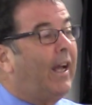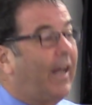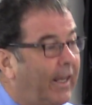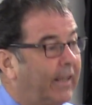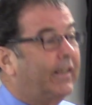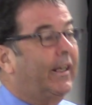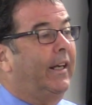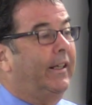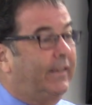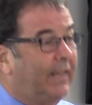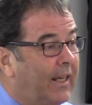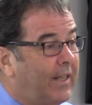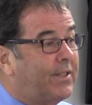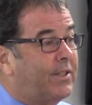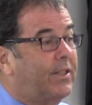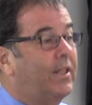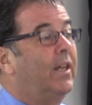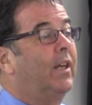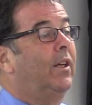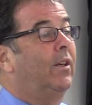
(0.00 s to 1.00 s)
head like
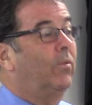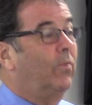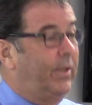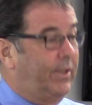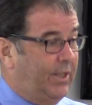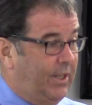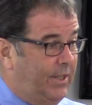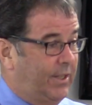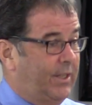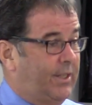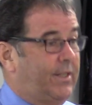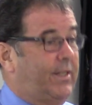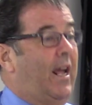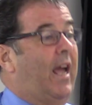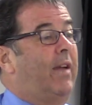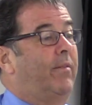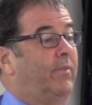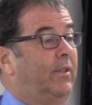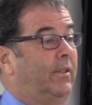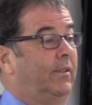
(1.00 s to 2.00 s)
this, which is a
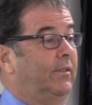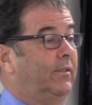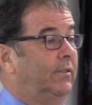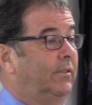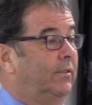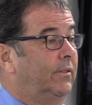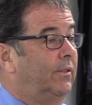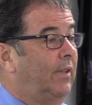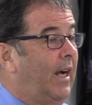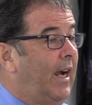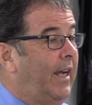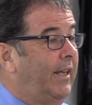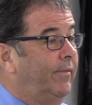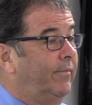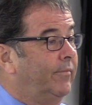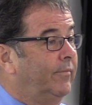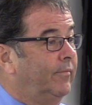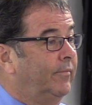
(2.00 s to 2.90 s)
statement, right?